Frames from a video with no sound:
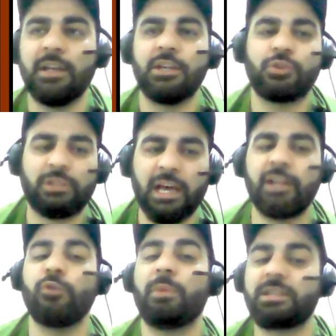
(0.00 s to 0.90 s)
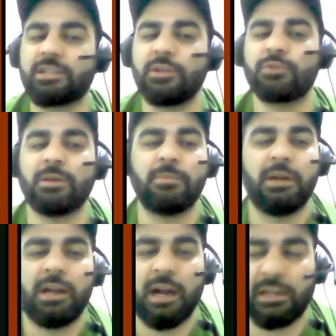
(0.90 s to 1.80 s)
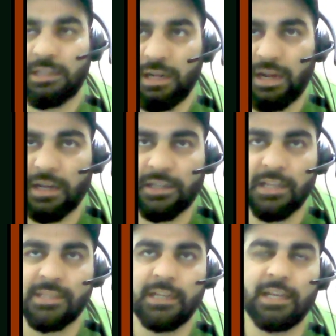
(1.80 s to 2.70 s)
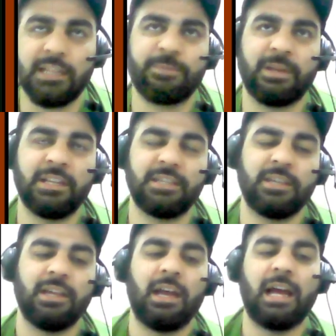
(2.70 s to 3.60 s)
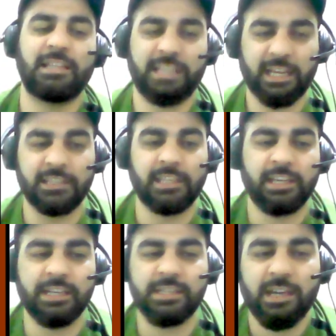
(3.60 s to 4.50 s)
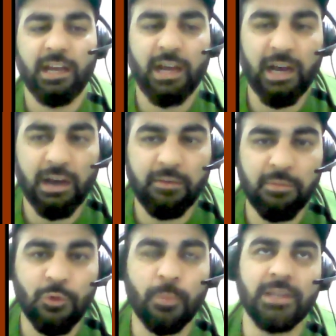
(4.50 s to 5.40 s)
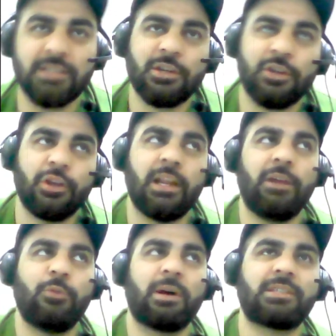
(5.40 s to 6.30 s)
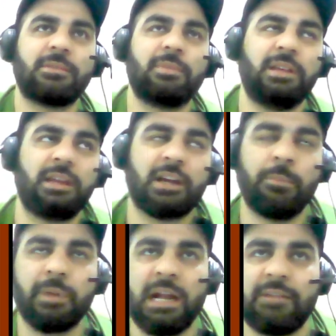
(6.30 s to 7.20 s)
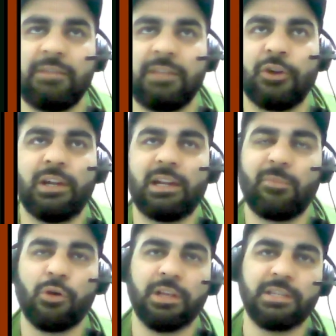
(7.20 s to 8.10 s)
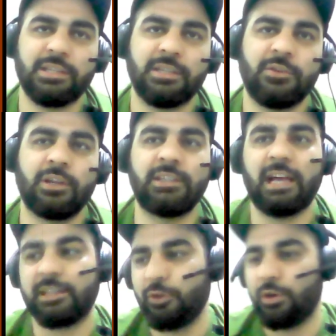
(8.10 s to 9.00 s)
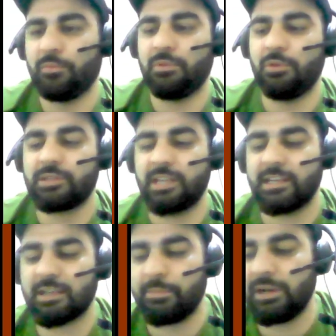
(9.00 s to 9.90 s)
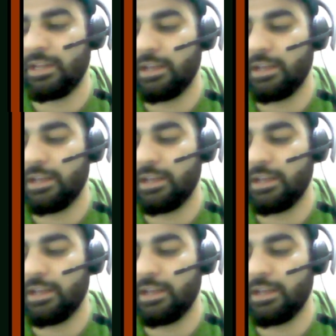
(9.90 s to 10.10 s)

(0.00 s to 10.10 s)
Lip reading: So there you must give some trust and transparency. And the second thing is you must regulate, you must be compliant with the regulatory bodies. Okay, there you are saying somebody